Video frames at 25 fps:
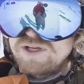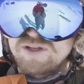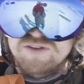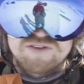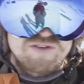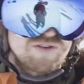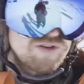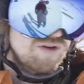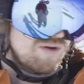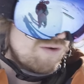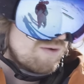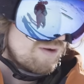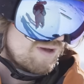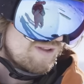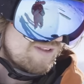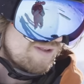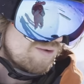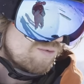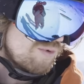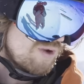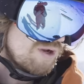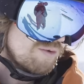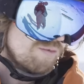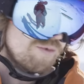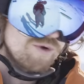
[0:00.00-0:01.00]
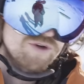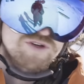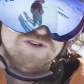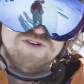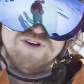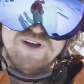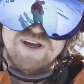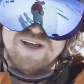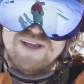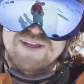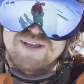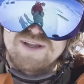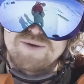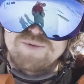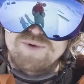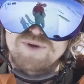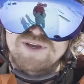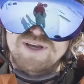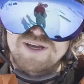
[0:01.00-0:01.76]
So I think one more try and then we're